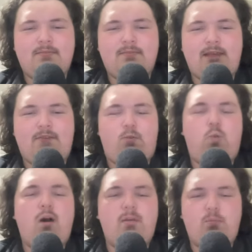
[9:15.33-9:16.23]
And if
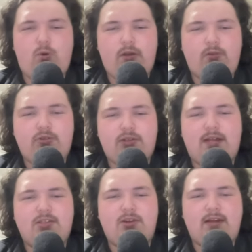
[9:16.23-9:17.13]
one more of those
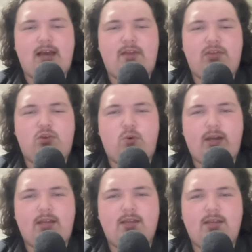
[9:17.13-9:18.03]
shots go down of the
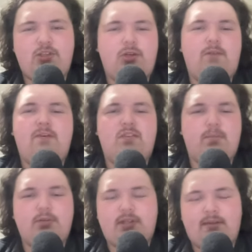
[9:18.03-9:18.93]
20, he's shooting
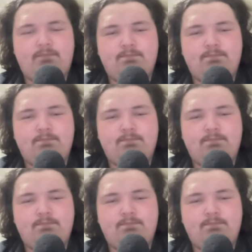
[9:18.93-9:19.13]
50%.